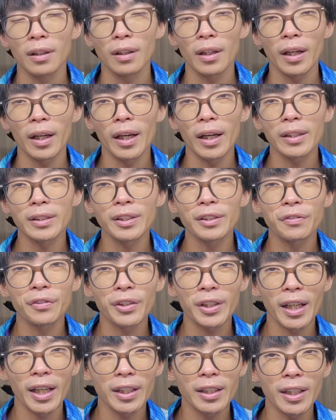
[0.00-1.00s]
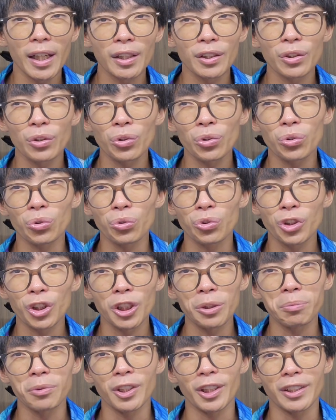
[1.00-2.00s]
And if you can get used to
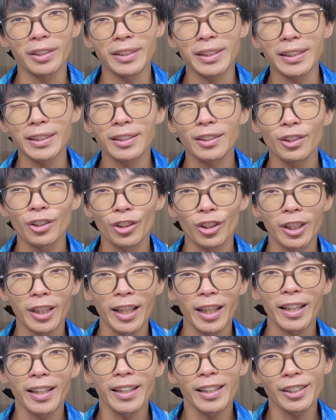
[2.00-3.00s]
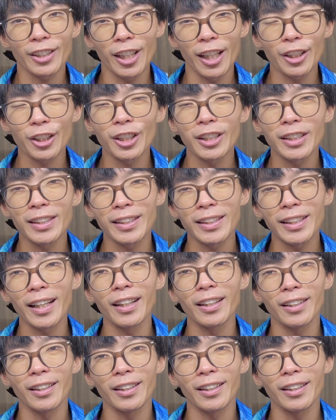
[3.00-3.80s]
cheap jerseys, you can actually get